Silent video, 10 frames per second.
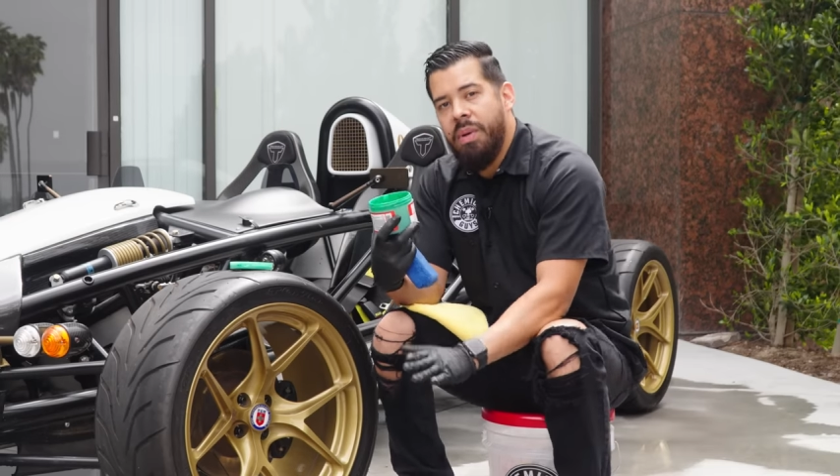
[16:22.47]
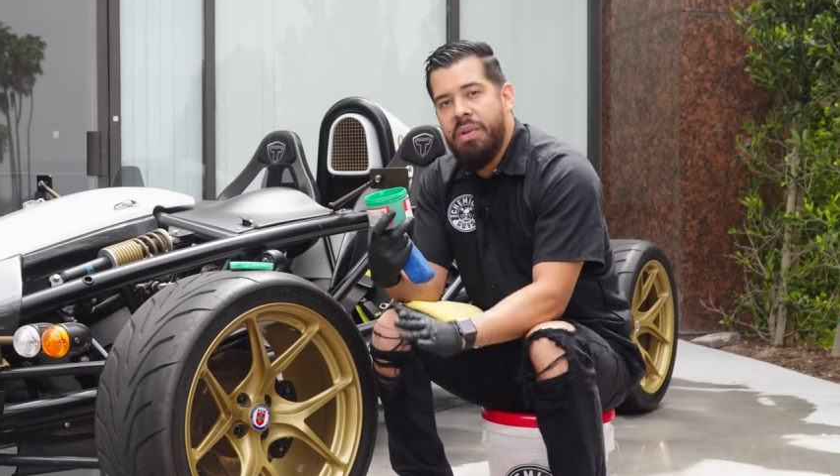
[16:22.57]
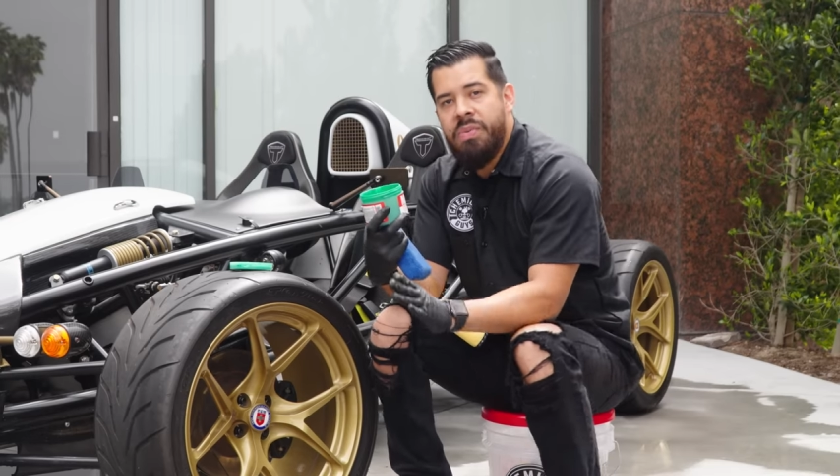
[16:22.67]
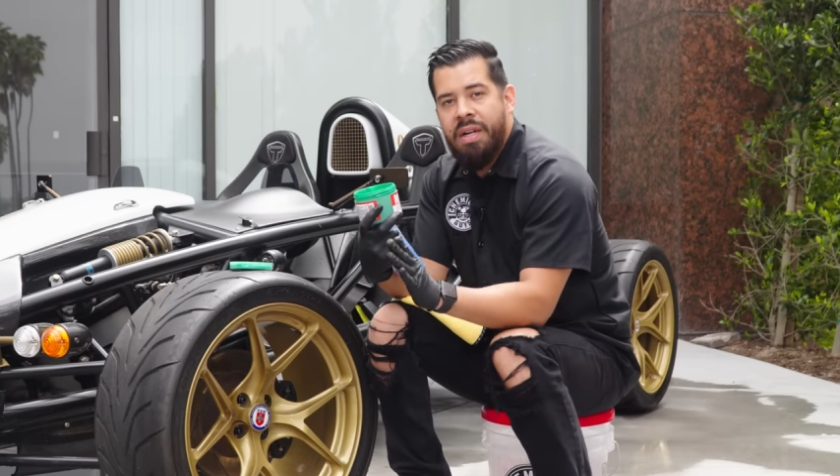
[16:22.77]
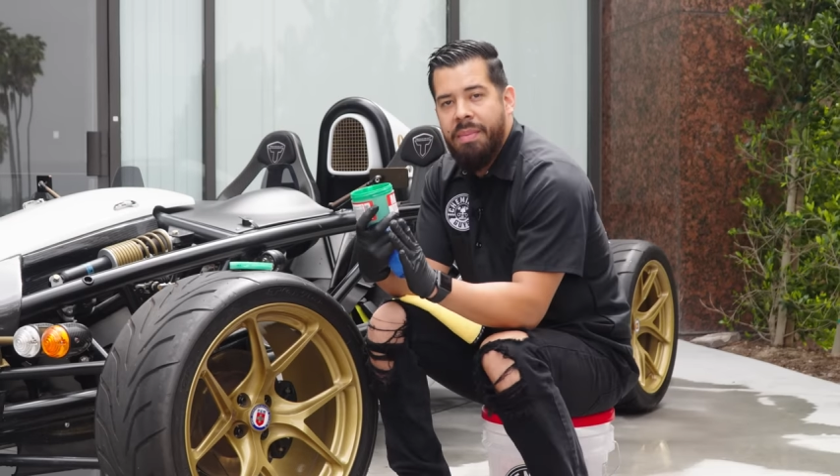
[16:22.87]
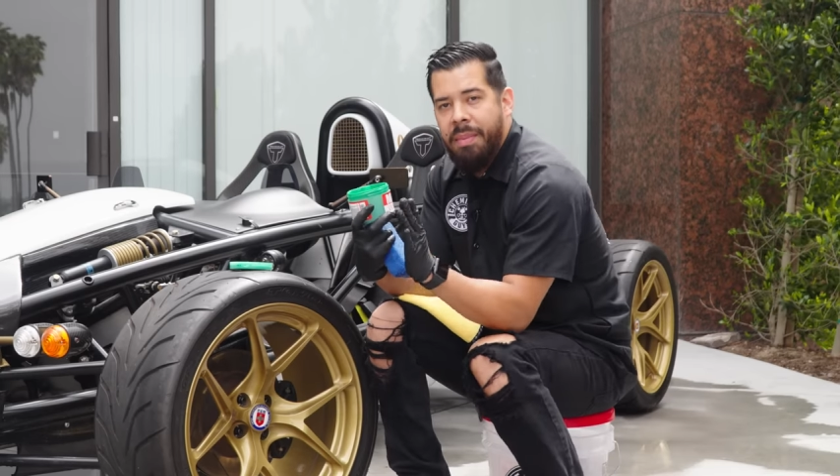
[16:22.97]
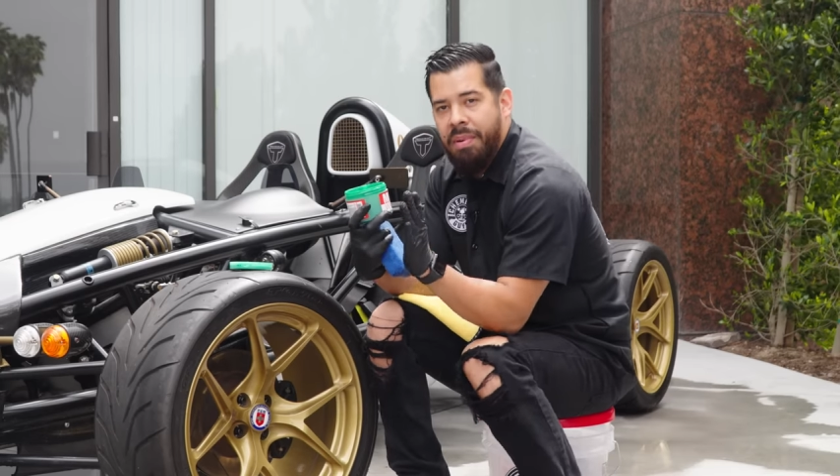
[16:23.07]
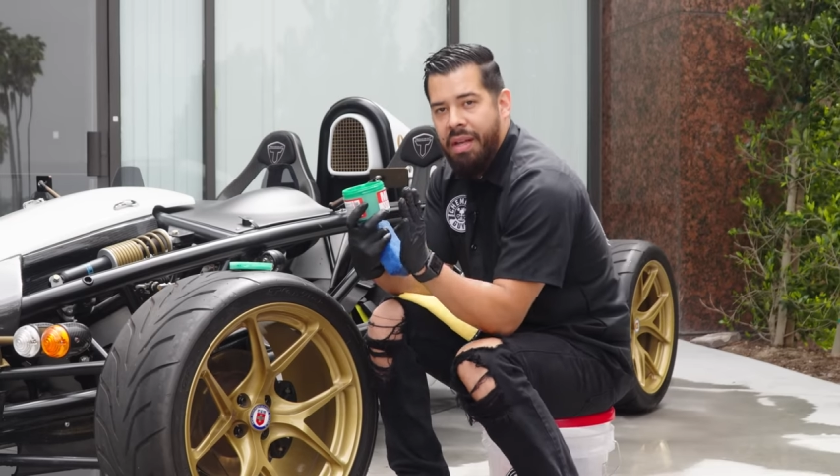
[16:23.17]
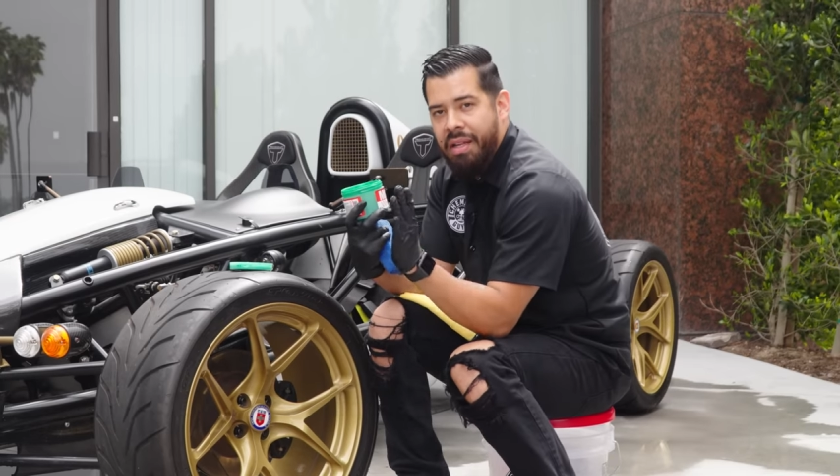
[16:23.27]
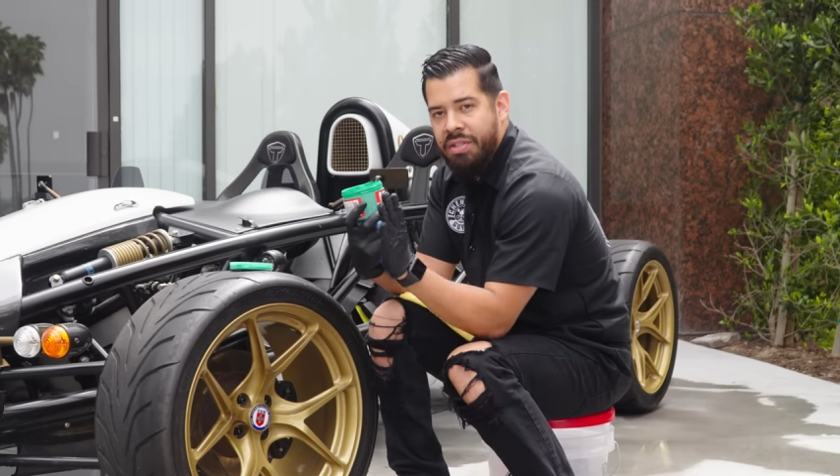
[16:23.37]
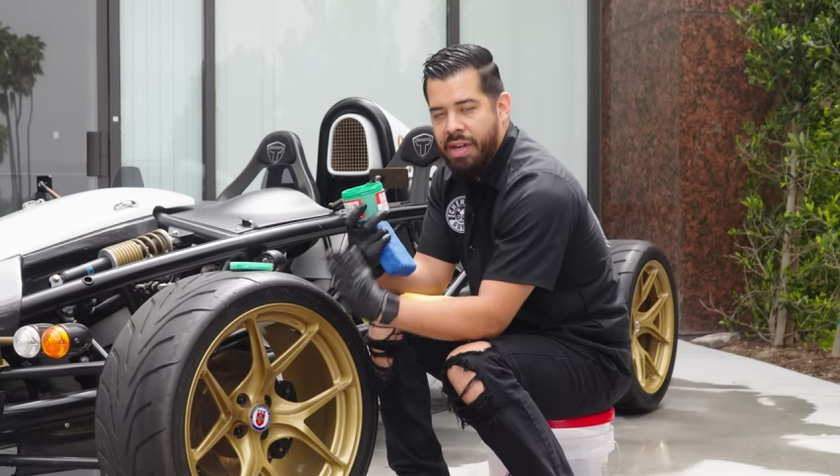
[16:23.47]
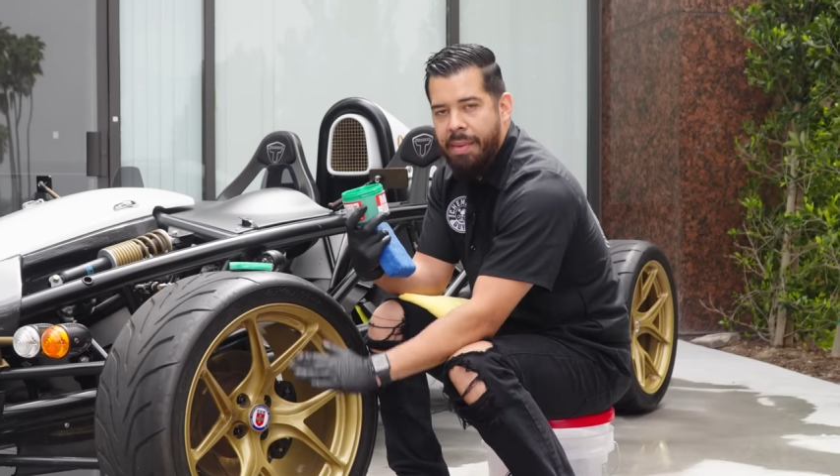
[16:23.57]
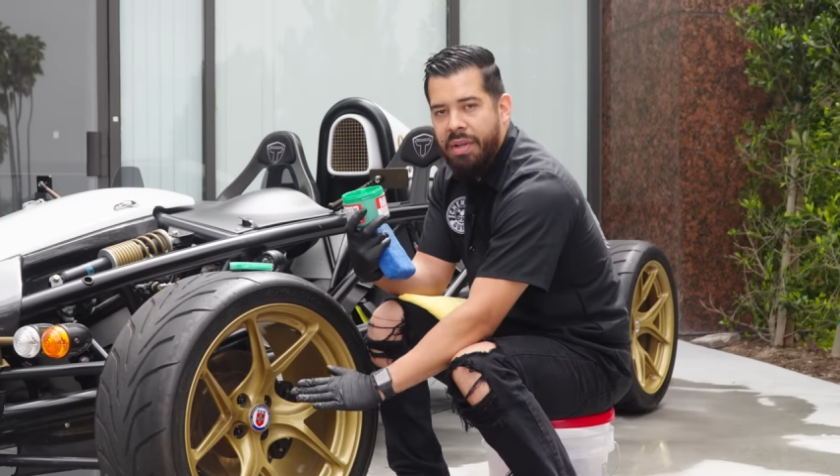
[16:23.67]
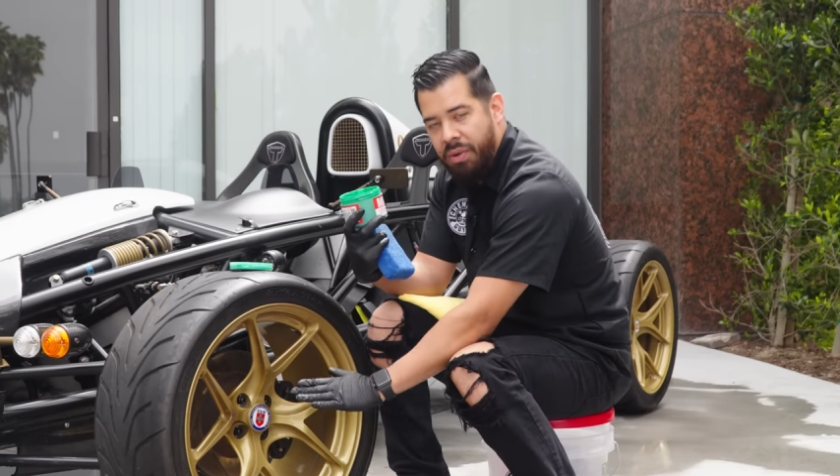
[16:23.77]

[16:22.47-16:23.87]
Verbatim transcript: we always recommend applying ceramic